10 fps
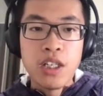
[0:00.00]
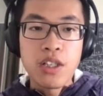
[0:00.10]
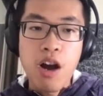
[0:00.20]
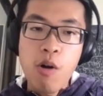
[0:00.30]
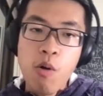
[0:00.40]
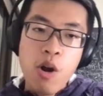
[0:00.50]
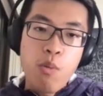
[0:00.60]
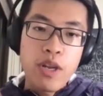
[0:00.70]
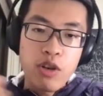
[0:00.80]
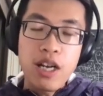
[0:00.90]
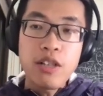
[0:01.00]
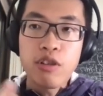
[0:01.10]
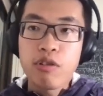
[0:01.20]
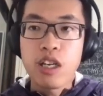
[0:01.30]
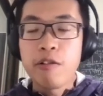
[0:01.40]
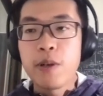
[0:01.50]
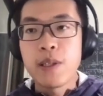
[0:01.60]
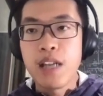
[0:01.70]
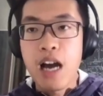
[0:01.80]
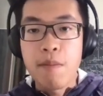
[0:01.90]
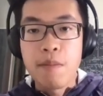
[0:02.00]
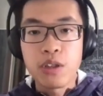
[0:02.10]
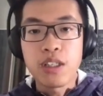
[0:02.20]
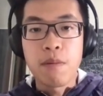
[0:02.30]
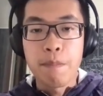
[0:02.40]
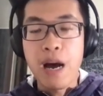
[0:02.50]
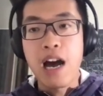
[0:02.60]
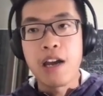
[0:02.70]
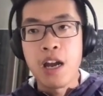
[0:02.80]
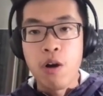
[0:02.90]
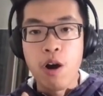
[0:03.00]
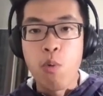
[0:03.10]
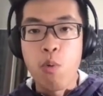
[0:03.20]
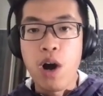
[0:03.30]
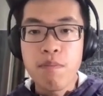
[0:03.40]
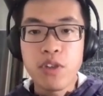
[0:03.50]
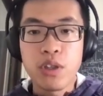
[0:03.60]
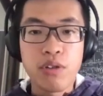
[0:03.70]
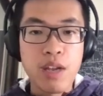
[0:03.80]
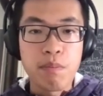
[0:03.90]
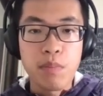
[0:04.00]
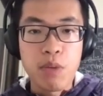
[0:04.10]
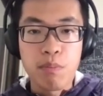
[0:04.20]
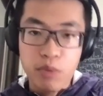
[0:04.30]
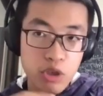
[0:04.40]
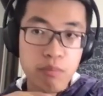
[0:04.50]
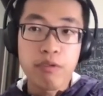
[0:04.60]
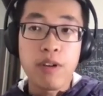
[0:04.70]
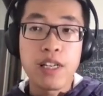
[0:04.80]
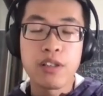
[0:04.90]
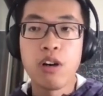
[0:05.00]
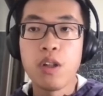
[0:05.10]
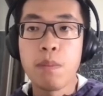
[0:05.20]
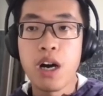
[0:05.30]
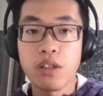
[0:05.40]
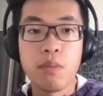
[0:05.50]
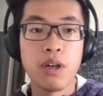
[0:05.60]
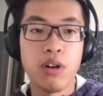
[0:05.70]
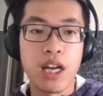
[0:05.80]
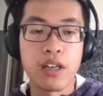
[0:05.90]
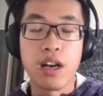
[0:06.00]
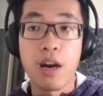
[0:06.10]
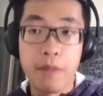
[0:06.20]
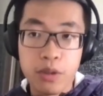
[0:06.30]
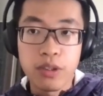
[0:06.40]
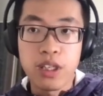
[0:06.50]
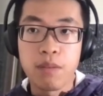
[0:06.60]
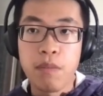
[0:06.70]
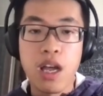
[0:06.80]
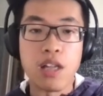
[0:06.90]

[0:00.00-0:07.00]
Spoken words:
So we're trying to generate a Hamiltonian by one to enumerate all the possible Hamiltonian,